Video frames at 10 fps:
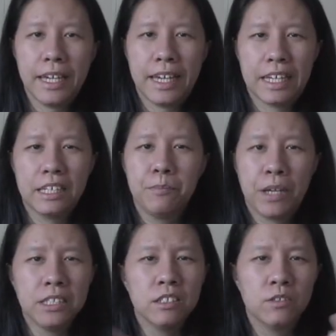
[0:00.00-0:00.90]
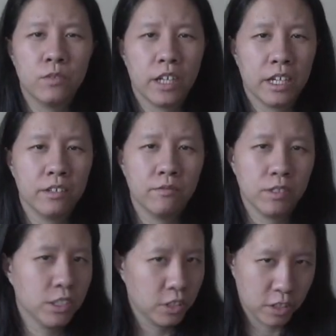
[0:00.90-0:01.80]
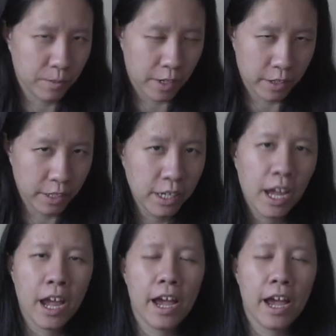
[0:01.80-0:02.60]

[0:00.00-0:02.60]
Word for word: And based on what I researched about her,